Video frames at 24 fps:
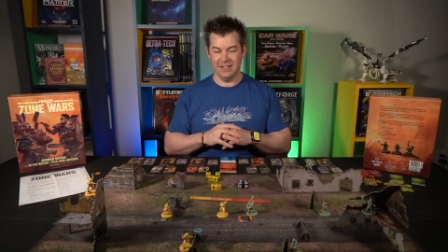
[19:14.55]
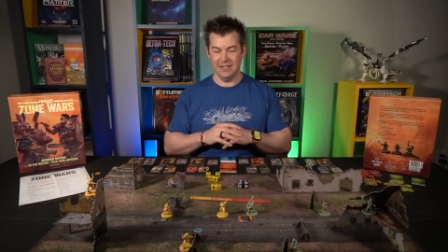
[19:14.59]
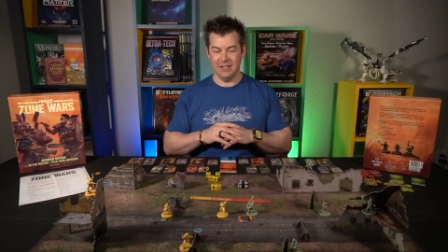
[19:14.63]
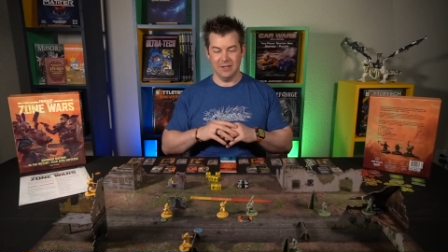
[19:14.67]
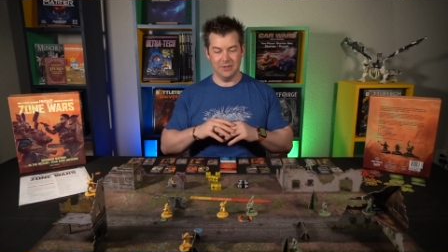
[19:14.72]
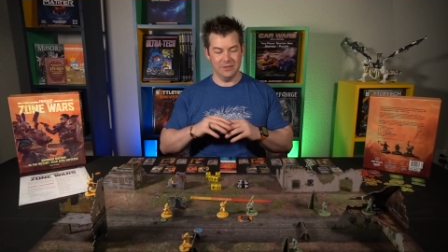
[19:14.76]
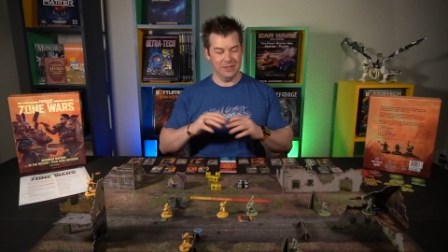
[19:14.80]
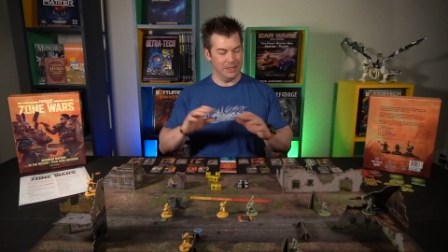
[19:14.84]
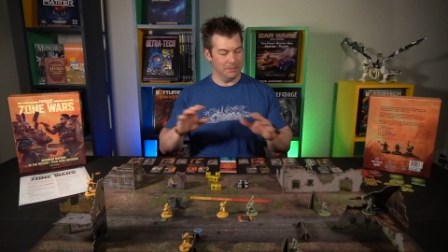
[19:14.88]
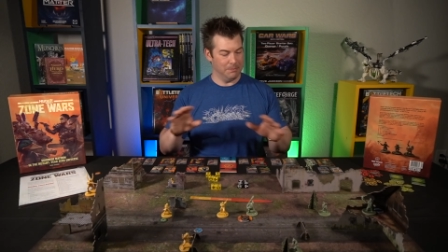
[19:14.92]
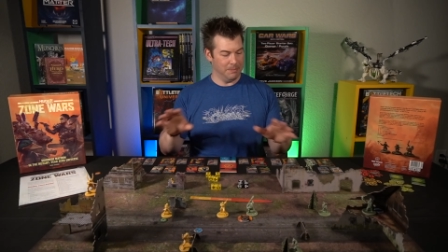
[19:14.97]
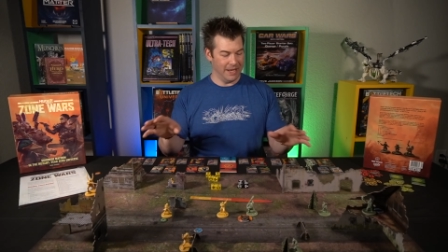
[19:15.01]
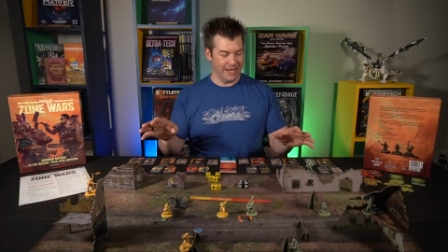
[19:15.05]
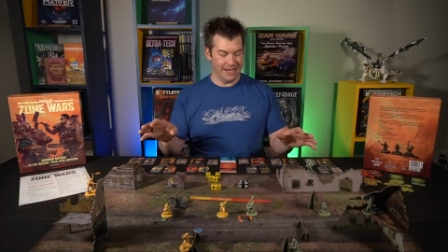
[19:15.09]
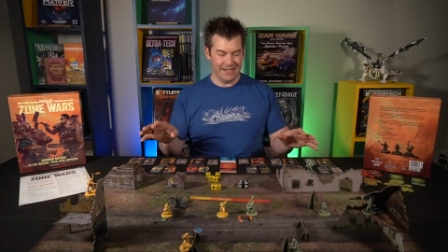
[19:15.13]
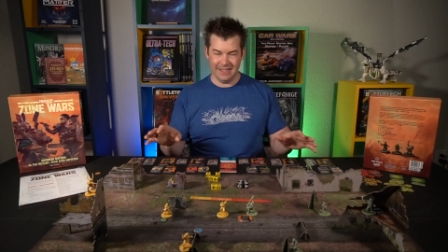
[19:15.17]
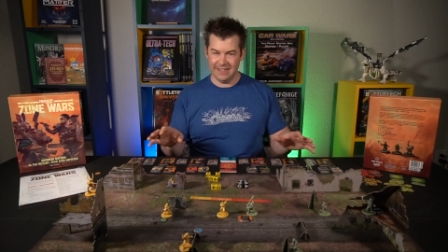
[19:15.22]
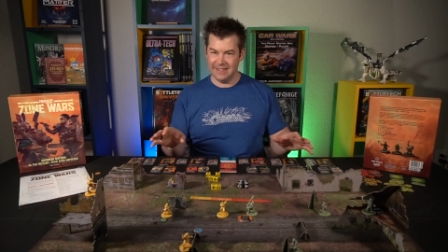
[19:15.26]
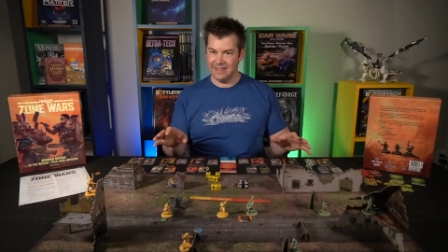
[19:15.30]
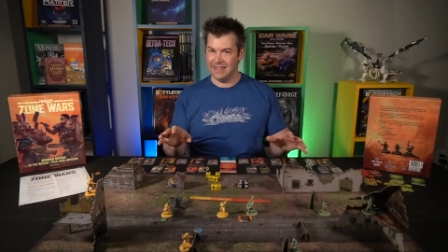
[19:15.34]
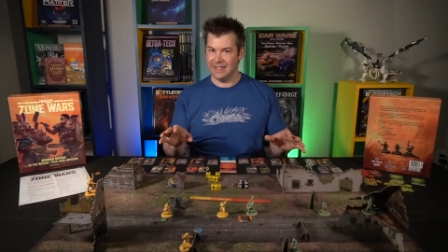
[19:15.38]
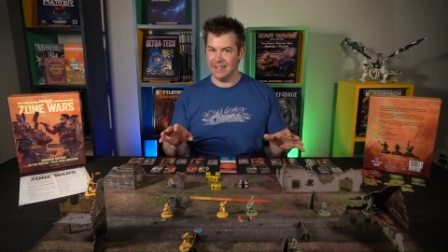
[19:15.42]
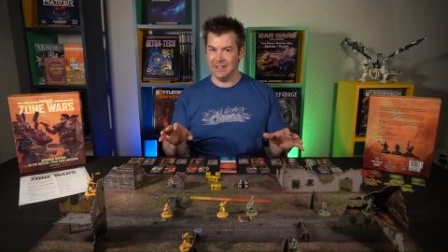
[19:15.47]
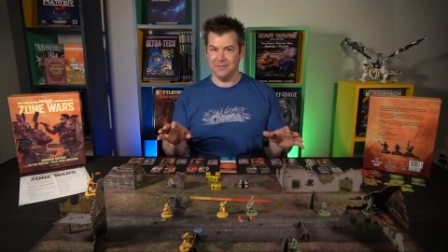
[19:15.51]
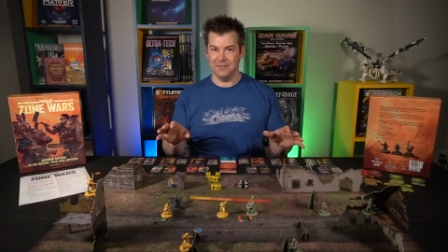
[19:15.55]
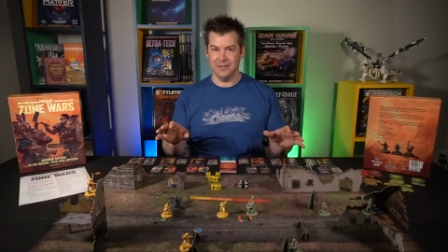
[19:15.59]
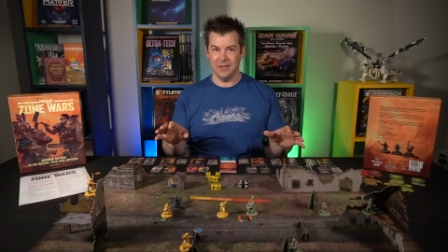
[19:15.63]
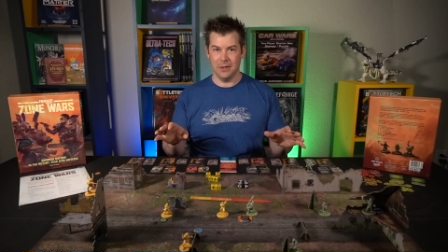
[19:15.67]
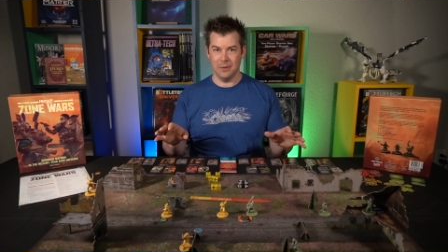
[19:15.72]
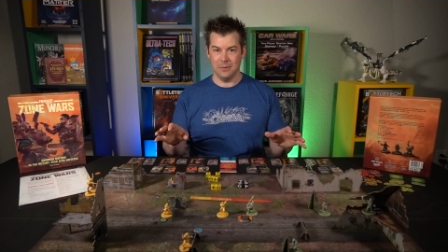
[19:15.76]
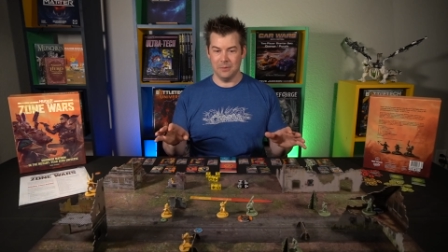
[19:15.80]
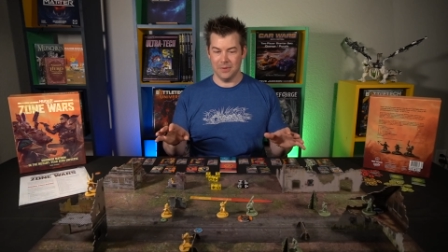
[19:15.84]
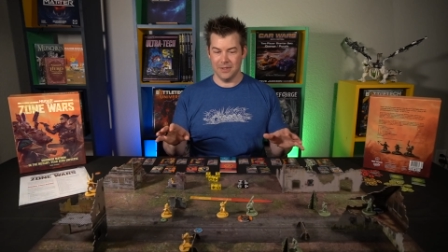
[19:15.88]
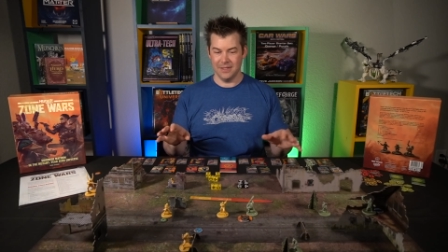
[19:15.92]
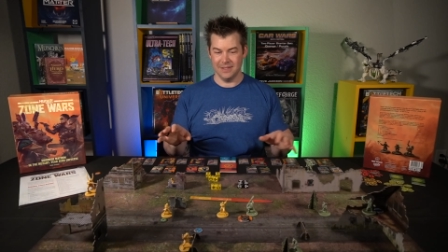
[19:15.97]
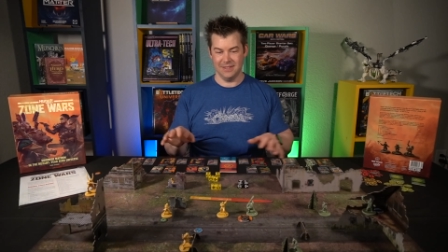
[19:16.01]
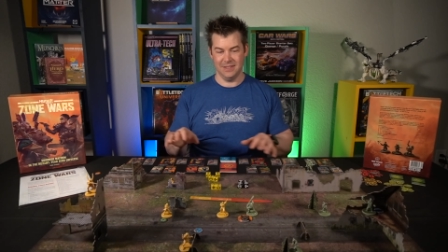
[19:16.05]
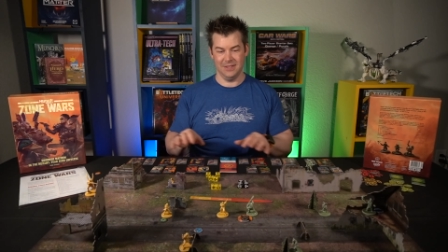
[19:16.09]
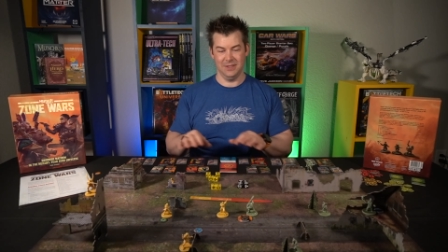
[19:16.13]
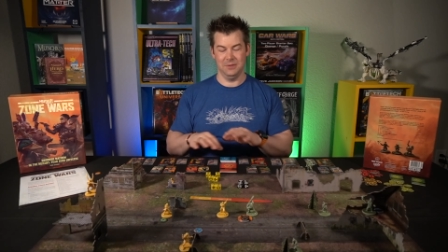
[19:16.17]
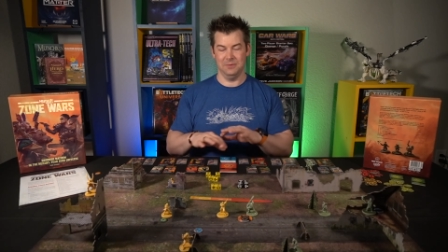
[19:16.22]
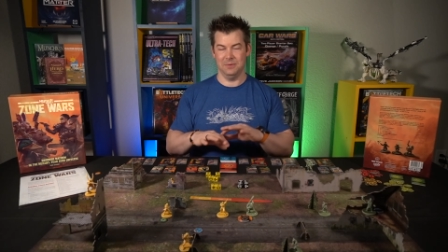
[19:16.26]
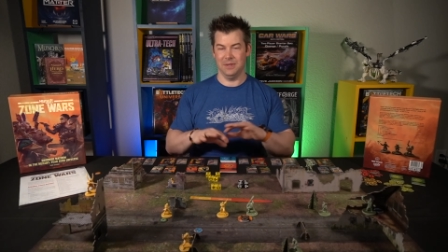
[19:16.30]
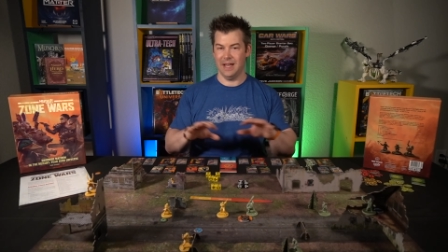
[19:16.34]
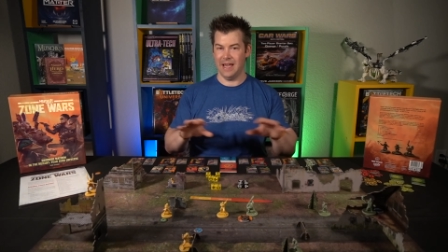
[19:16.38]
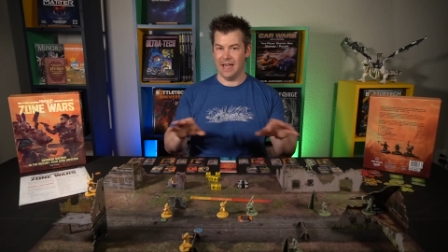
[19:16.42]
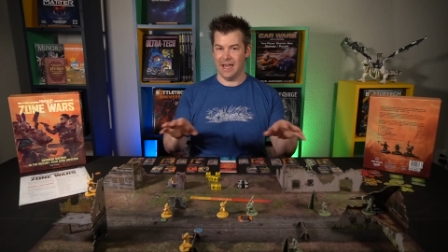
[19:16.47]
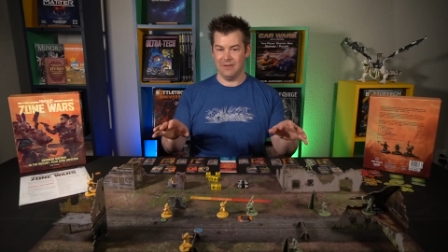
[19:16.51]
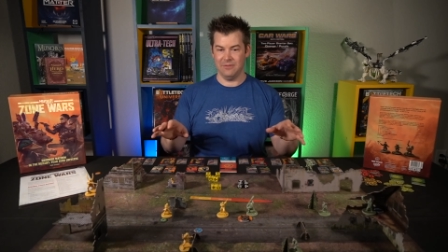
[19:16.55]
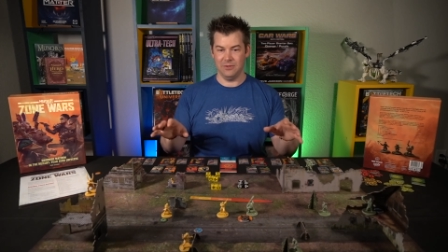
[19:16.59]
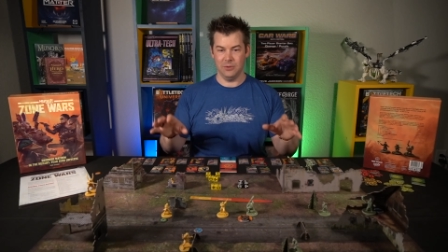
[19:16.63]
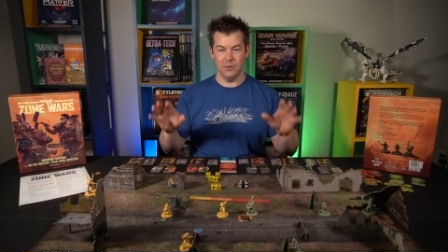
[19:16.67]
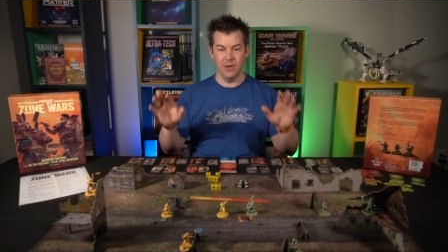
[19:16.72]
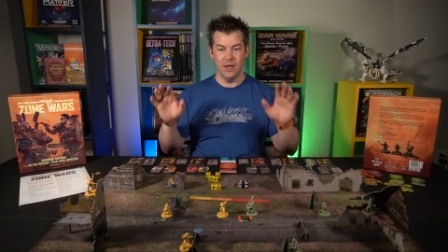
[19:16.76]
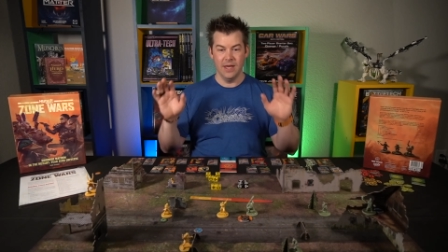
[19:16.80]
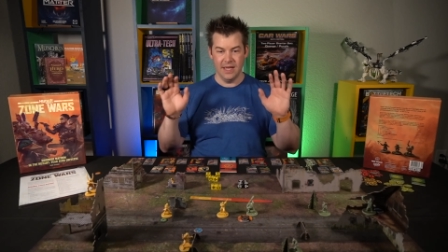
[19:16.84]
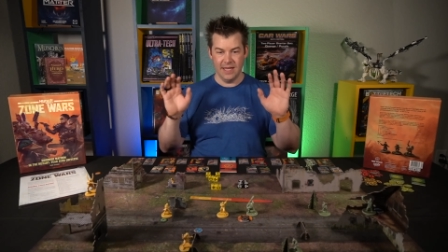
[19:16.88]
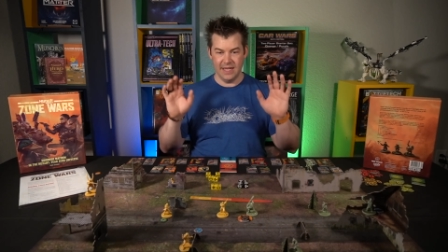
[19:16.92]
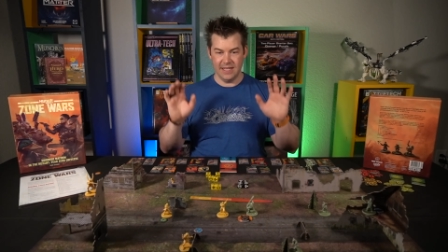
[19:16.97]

You don't need to paint anything if you don't want to, what have you.